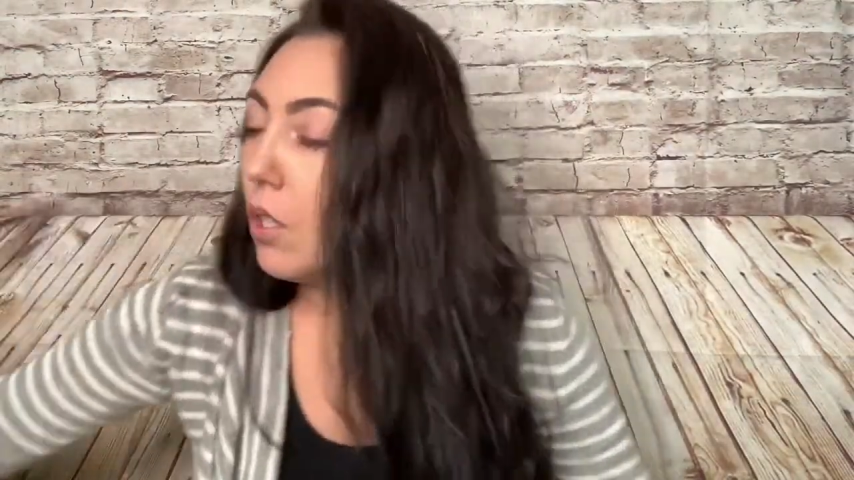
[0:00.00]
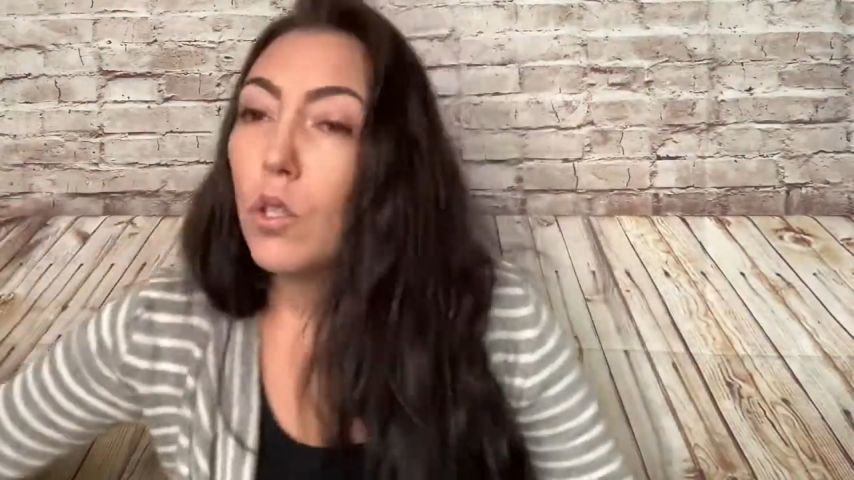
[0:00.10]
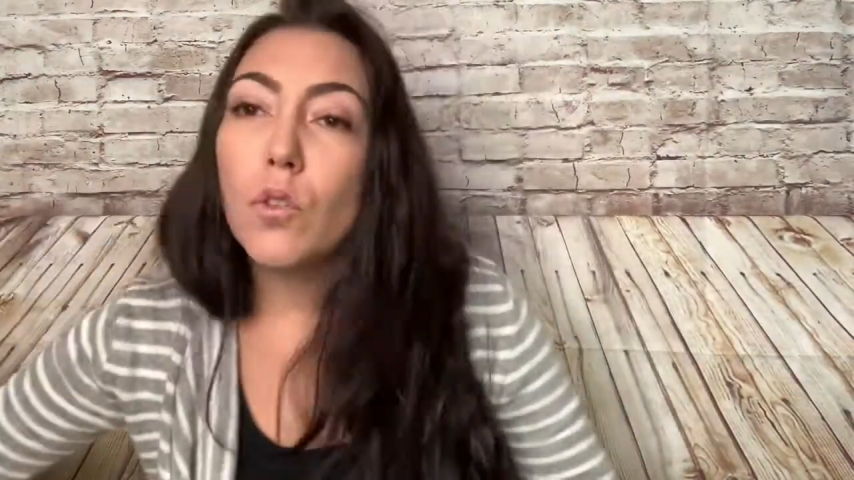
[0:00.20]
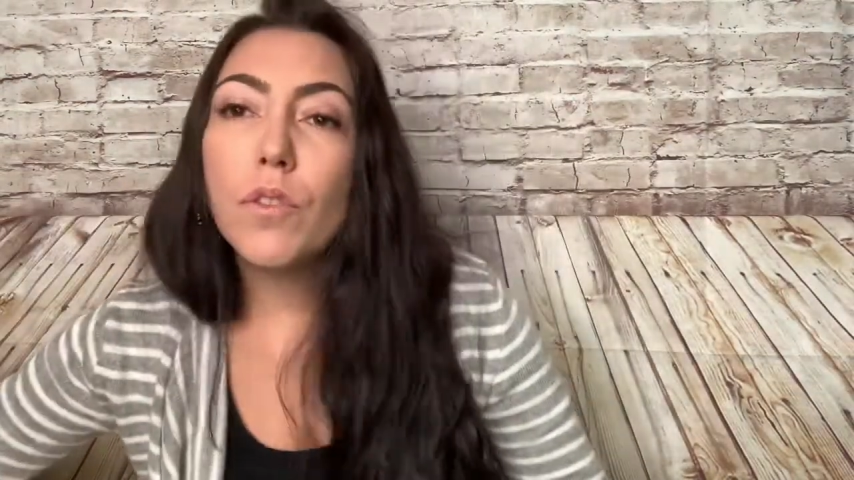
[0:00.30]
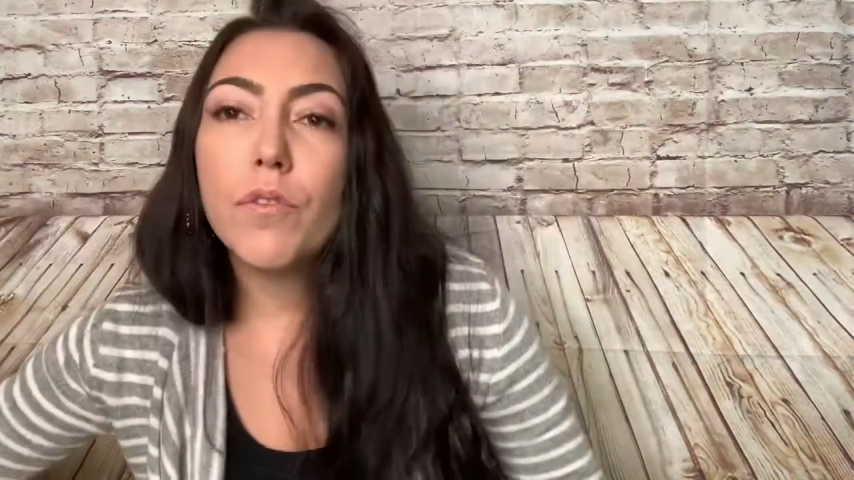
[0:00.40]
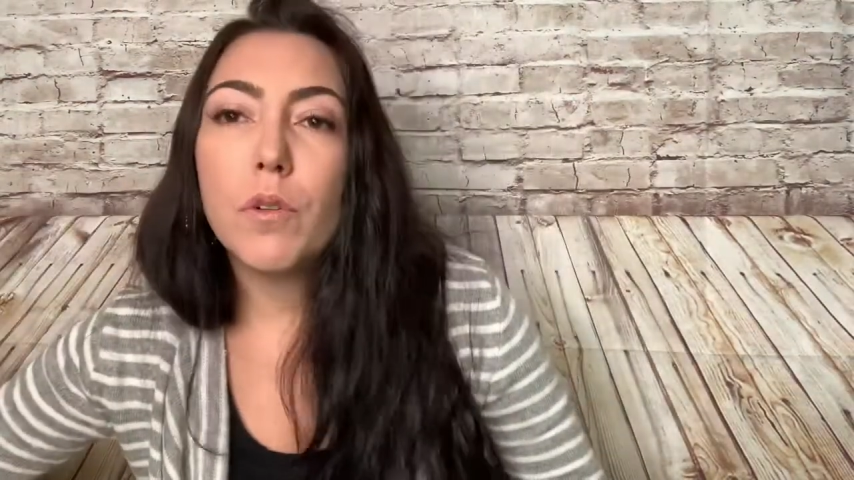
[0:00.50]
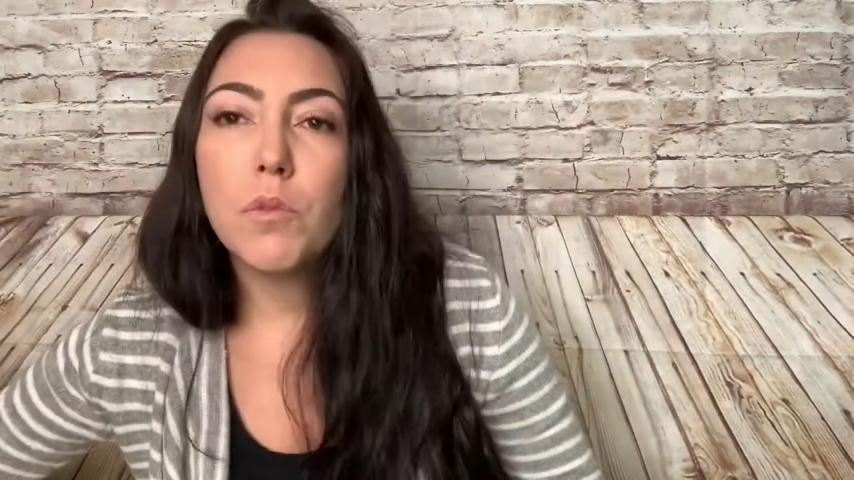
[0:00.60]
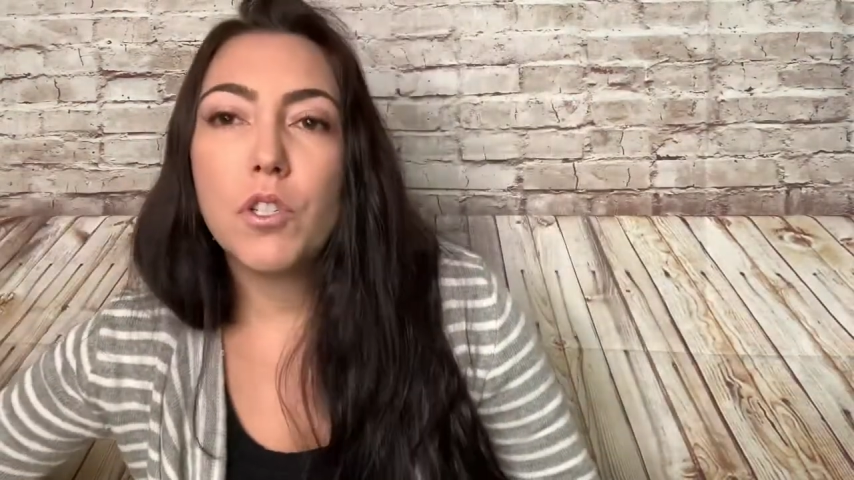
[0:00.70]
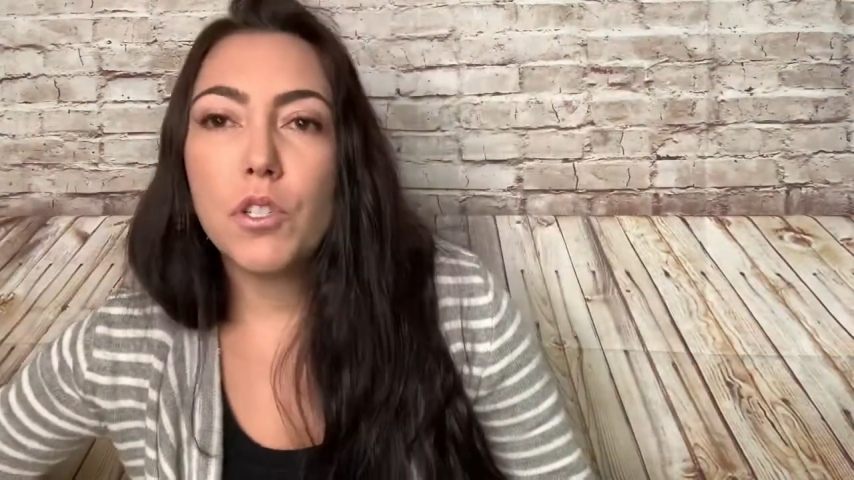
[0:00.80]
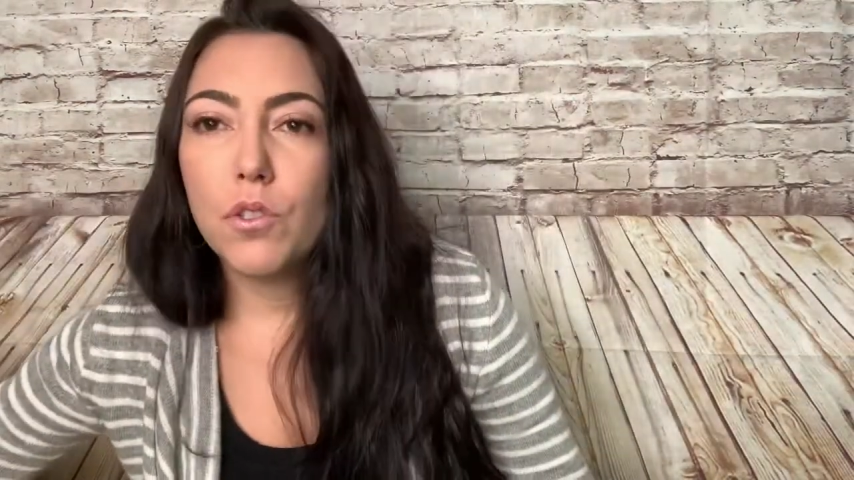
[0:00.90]
Uniform
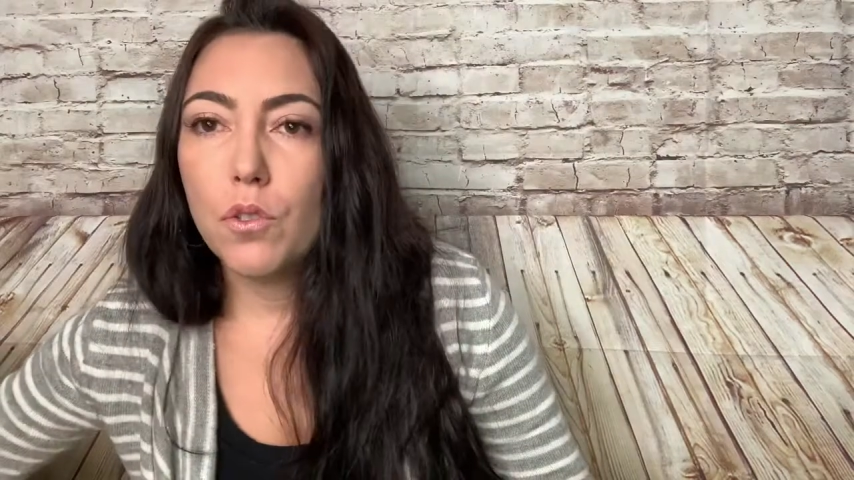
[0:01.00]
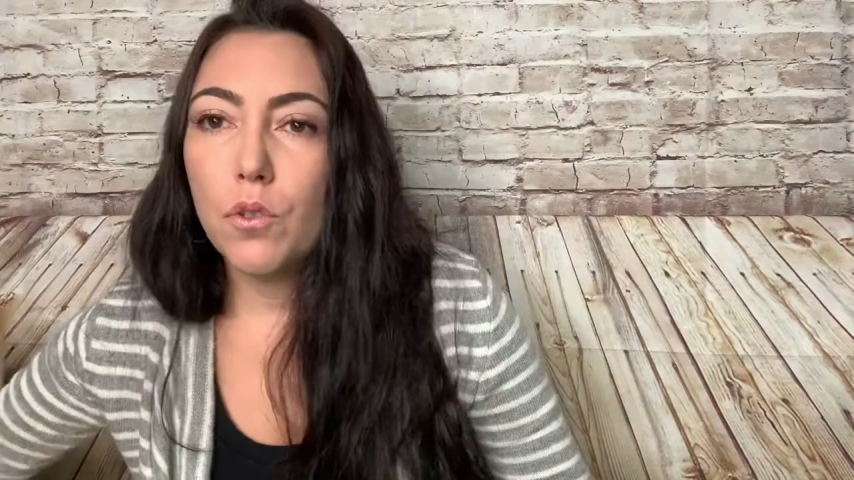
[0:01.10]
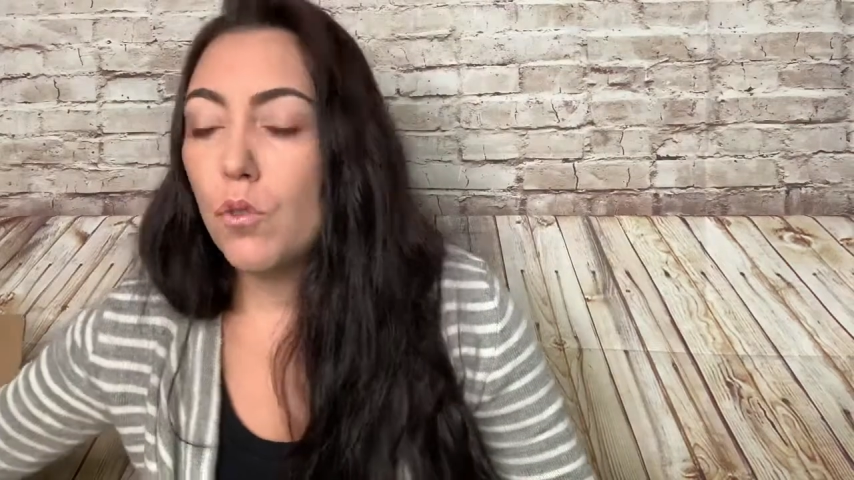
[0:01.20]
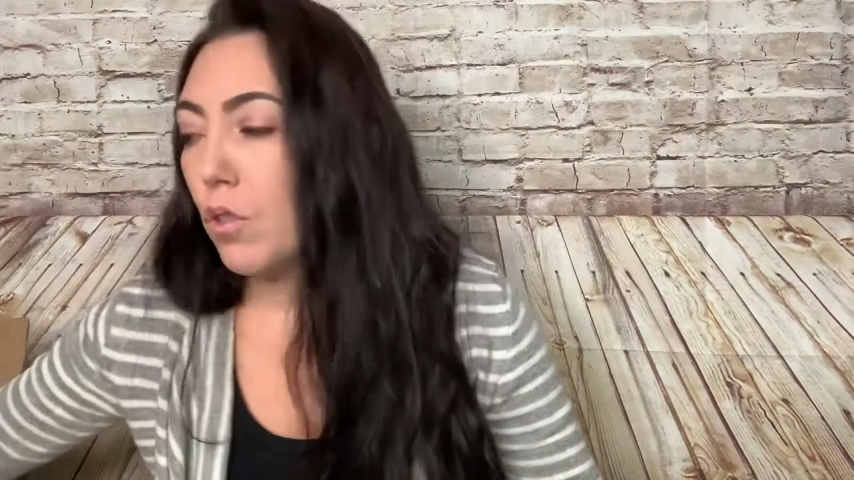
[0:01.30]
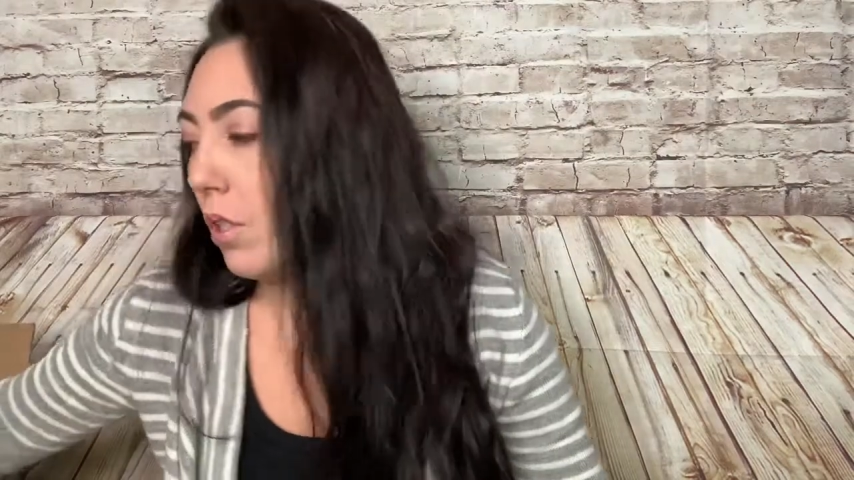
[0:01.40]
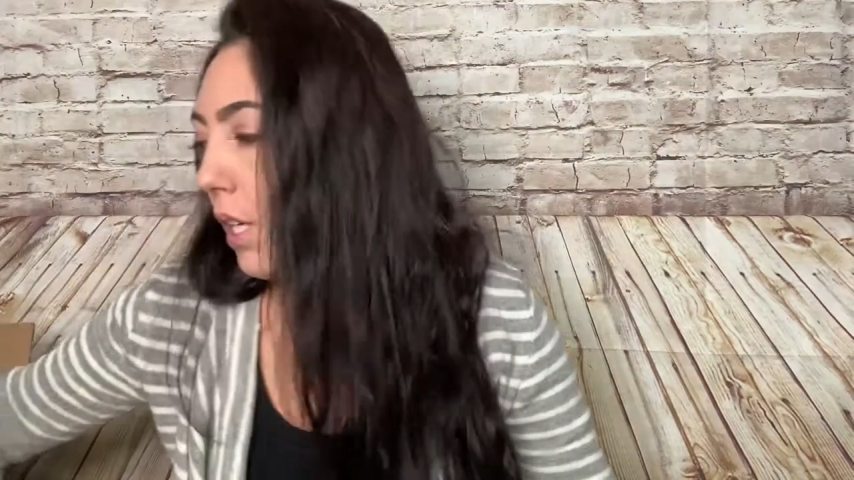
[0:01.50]
shirts usually